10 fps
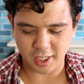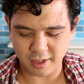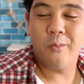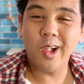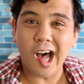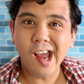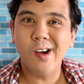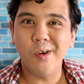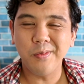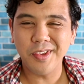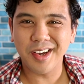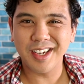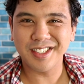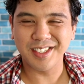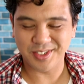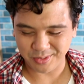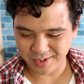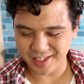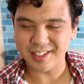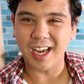that. Well, I hope you guys
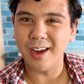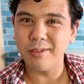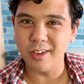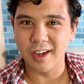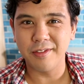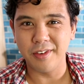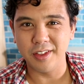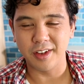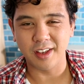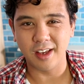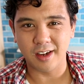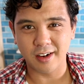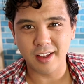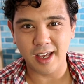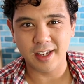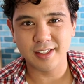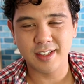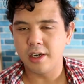enjoyed this. I have a lot of fun looking at your cakes.